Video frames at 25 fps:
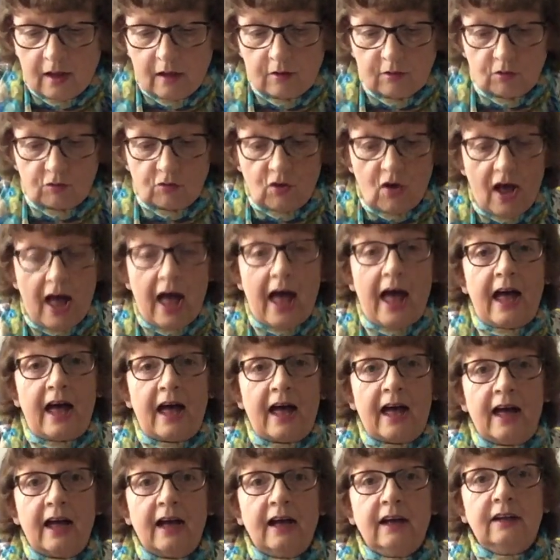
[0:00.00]
So I've got
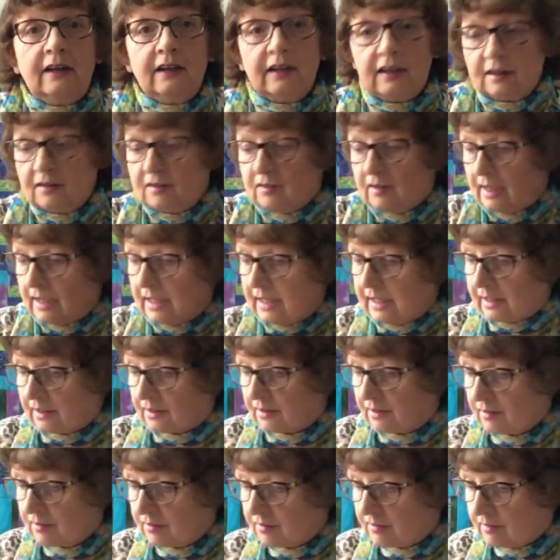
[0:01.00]
hair and
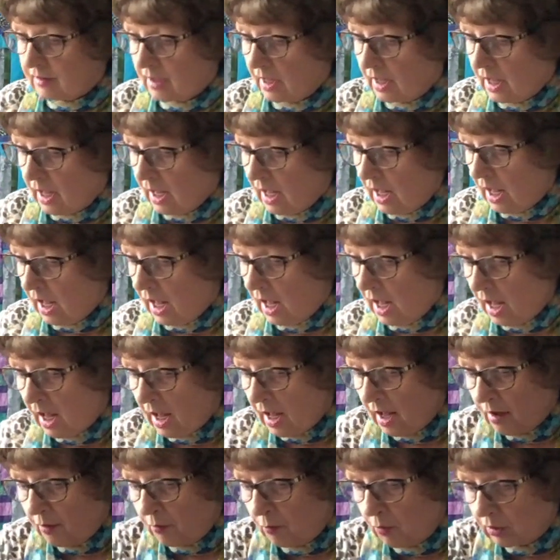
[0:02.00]
ears.
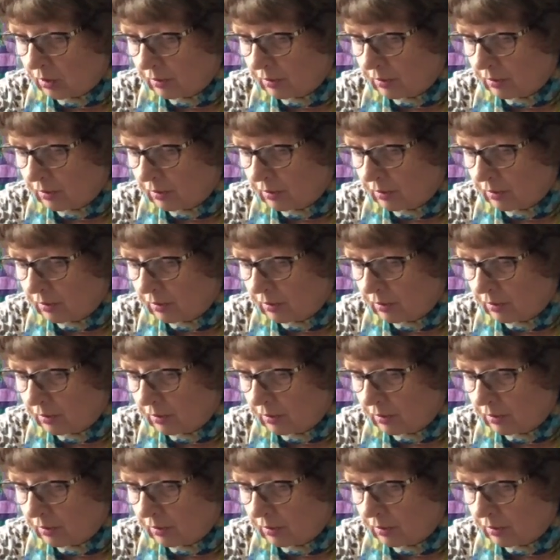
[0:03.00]
What